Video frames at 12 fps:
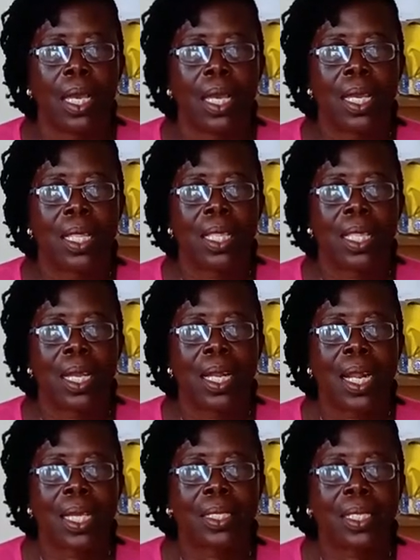in the
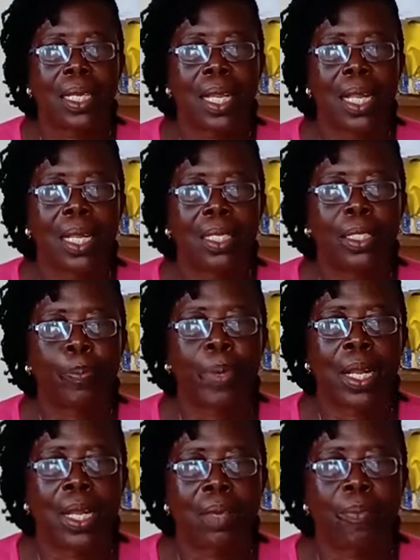National
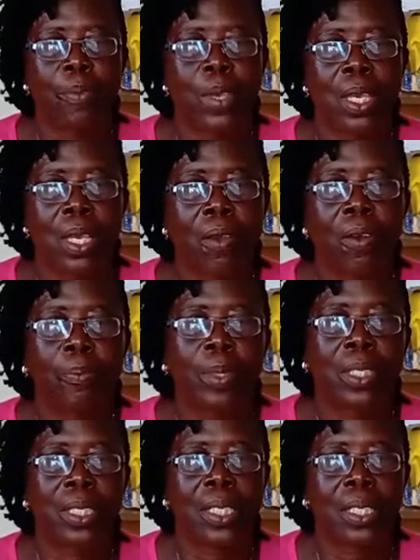Spelling Bee
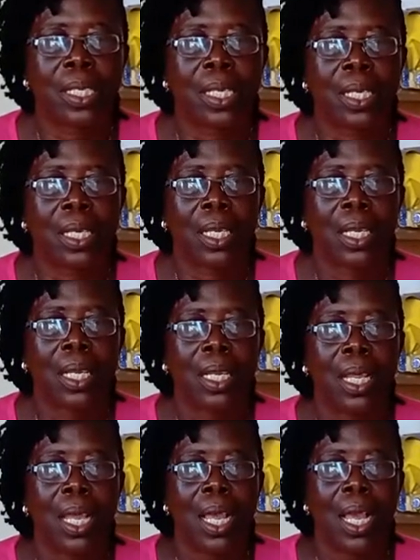competition
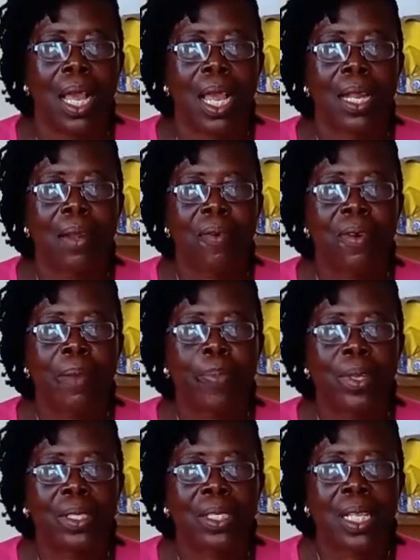and
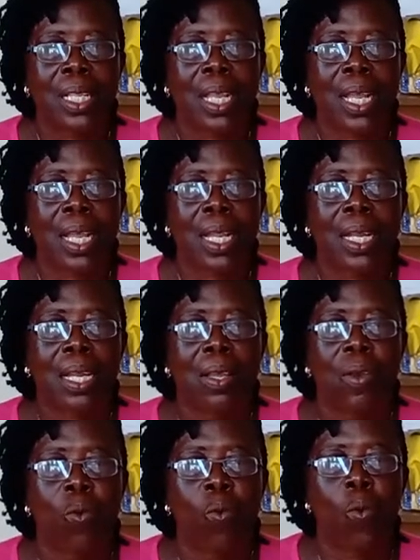represented
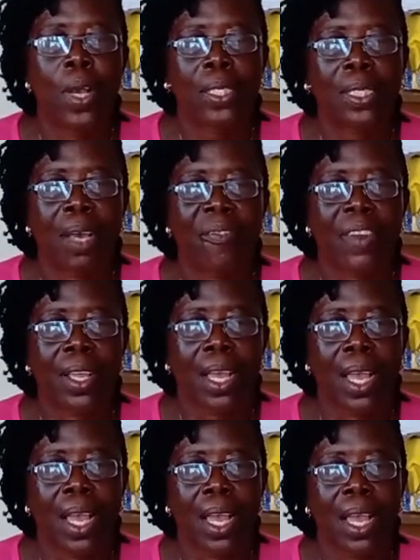West
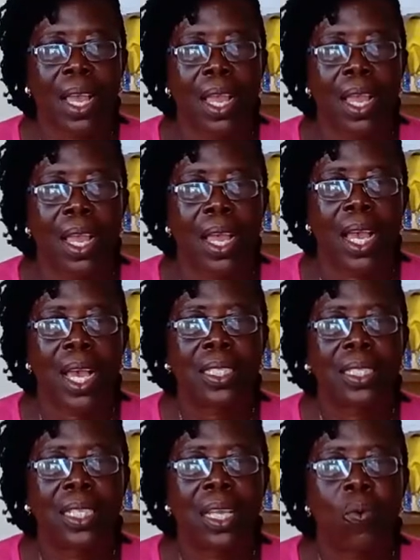Africa at
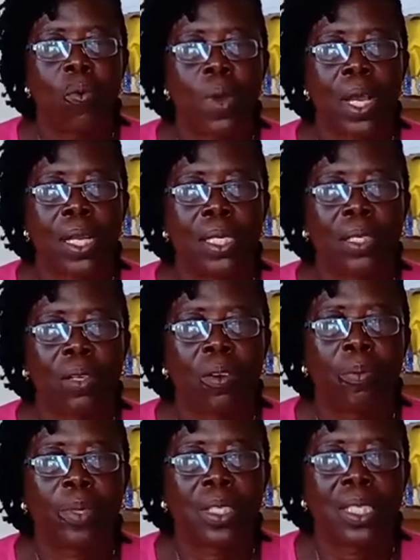the World
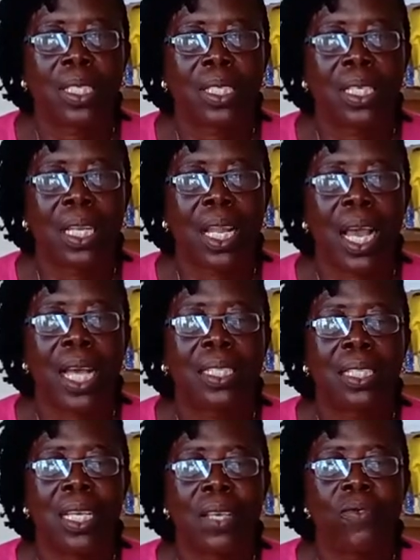Competition at
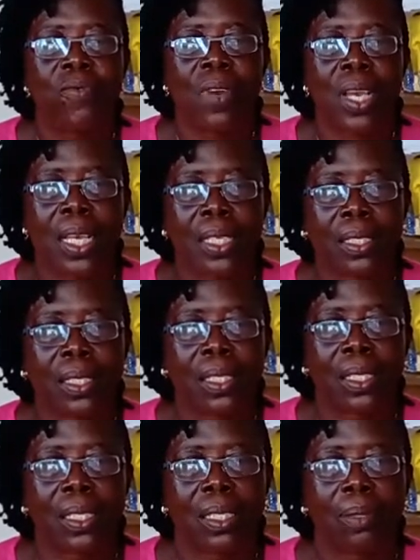the US.